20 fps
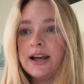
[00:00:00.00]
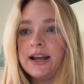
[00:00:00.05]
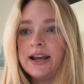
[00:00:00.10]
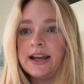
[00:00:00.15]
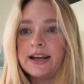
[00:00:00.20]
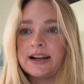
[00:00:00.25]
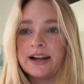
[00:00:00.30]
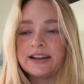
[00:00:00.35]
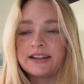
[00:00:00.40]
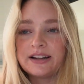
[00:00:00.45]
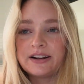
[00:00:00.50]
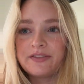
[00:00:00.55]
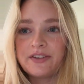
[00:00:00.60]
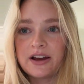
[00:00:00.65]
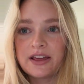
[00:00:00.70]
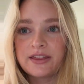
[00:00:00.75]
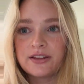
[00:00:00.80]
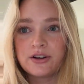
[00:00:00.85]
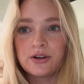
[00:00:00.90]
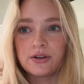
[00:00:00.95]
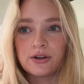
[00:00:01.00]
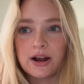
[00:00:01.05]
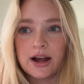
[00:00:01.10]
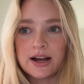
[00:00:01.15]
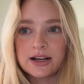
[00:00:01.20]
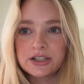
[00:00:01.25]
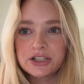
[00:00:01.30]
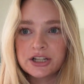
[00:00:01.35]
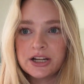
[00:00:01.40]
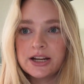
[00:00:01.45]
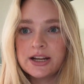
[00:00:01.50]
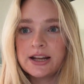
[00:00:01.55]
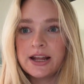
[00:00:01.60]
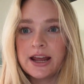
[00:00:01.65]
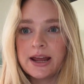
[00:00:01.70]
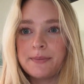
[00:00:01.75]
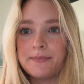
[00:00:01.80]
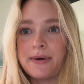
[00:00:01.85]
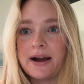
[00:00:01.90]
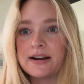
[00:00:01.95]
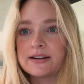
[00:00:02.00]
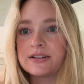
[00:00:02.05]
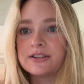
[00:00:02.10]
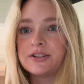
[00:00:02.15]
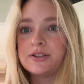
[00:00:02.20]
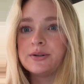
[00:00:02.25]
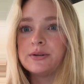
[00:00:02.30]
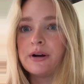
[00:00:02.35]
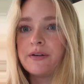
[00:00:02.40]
and identify the direction and magnitude